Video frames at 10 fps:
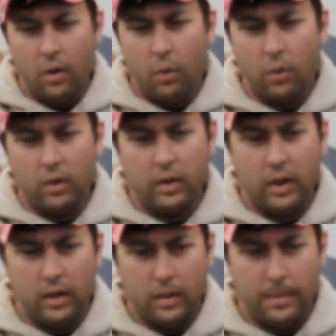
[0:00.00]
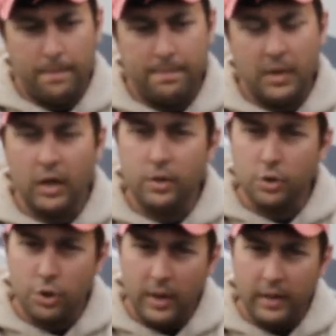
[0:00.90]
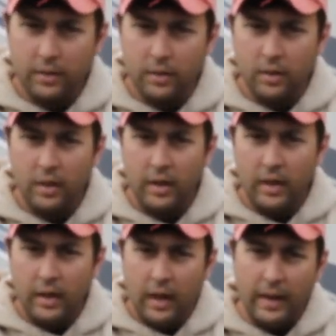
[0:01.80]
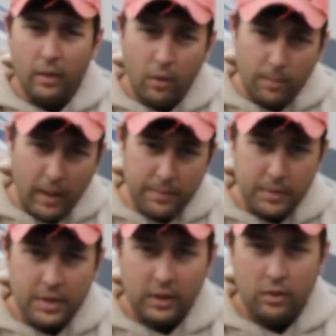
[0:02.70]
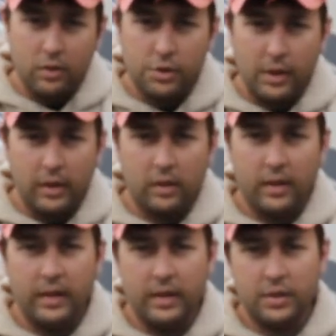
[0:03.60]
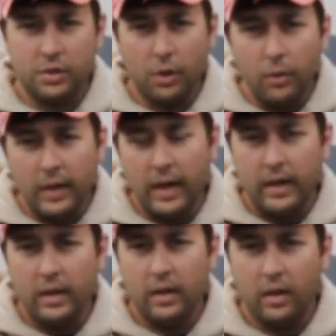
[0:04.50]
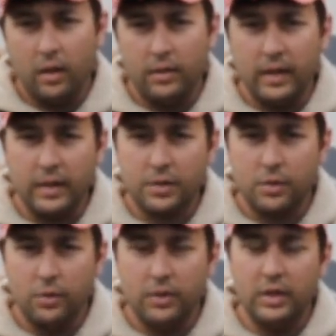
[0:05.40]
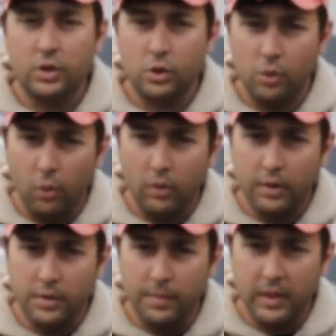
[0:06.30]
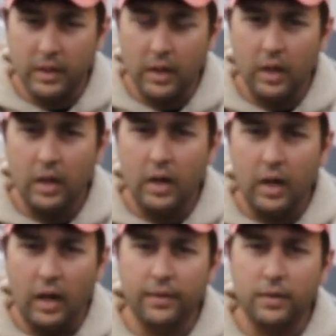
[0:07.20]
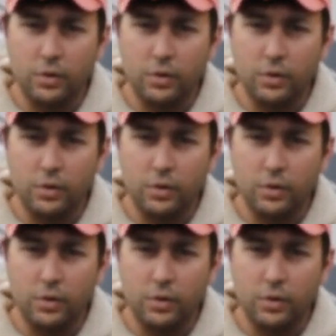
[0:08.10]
or on your trailer. I know on my particular trailer it is located next to the storage bin on the